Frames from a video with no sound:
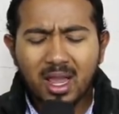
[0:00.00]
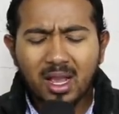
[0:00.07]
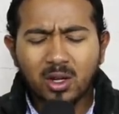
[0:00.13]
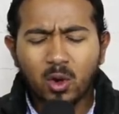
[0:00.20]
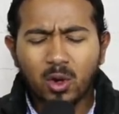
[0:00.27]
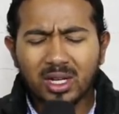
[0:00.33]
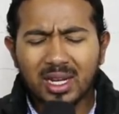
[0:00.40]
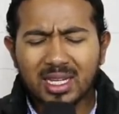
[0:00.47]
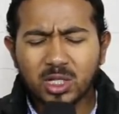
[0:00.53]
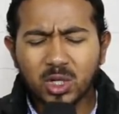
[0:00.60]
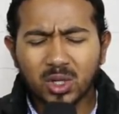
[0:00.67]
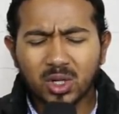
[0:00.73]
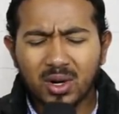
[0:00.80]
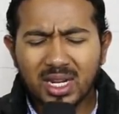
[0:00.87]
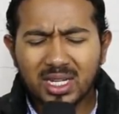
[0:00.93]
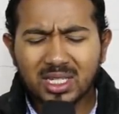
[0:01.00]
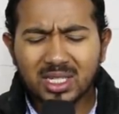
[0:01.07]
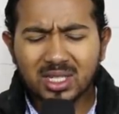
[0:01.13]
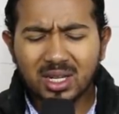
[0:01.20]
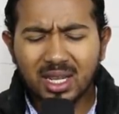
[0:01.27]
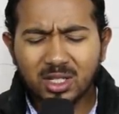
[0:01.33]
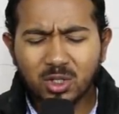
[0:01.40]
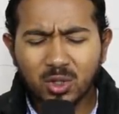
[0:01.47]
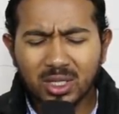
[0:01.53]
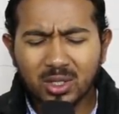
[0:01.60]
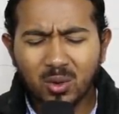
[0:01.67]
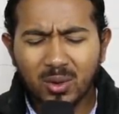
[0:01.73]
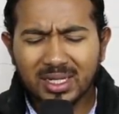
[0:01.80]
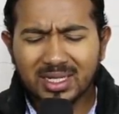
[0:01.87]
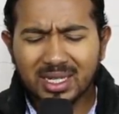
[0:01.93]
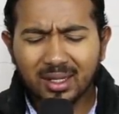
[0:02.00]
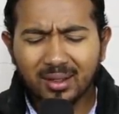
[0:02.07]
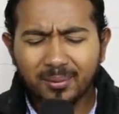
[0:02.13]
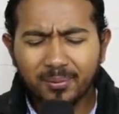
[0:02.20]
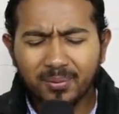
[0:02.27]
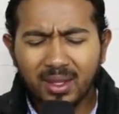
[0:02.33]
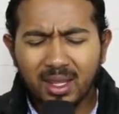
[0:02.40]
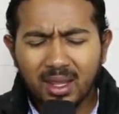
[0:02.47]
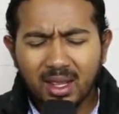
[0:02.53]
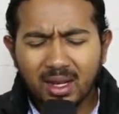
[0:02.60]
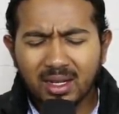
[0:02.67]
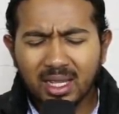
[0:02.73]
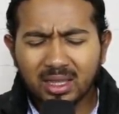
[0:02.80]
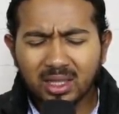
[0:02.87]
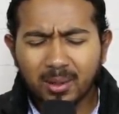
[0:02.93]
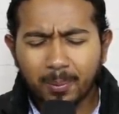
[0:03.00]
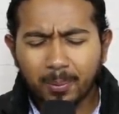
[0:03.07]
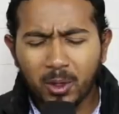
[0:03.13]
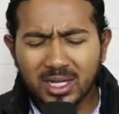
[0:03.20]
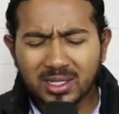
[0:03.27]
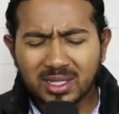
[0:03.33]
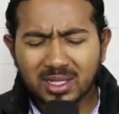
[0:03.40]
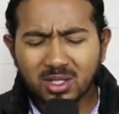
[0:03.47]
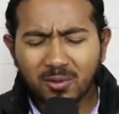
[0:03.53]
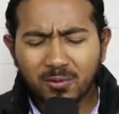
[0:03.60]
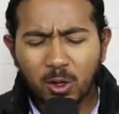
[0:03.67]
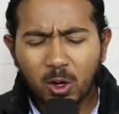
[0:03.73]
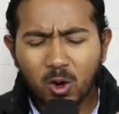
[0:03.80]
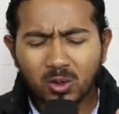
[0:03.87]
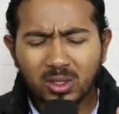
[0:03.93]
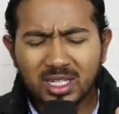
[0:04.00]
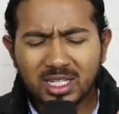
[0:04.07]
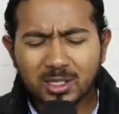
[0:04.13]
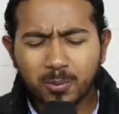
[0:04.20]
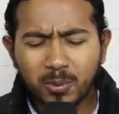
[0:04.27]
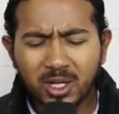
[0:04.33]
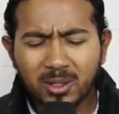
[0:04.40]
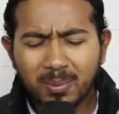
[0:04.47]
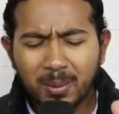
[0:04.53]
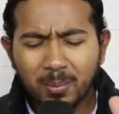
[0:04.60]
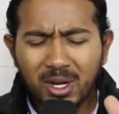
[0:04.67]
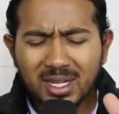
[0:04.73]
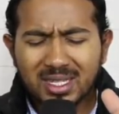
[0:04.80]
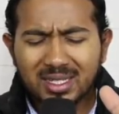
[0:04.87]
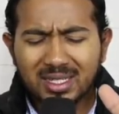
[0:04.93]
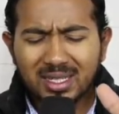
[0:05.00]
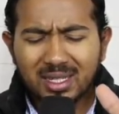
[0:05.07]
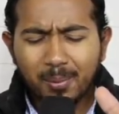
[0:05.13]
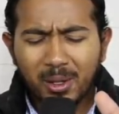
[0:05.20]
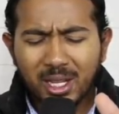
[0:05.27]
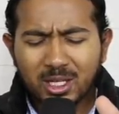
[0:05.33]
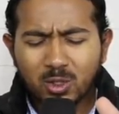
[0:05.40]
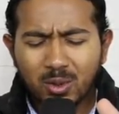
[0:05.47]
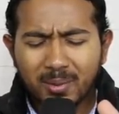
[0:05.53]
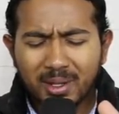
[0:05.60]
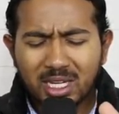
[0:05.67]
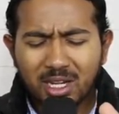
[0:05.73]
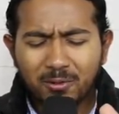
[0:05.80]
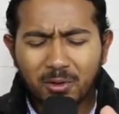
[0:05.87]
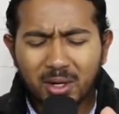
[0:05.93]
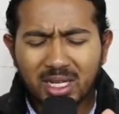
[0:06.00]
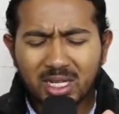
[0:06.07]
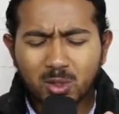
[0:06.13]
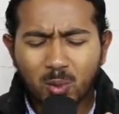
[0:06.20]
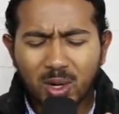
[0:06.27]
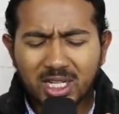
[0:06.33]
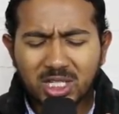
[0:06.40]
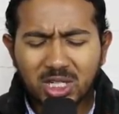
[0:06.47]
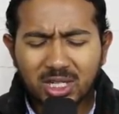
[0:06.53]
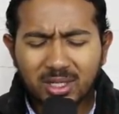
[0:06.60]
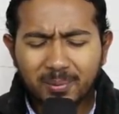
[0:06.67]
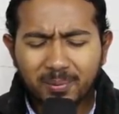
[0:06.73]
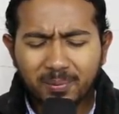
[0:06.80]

Lord, let your grace, let your anointing, let the presence of your Holy Spirit be present in the place where my dear friend is watching.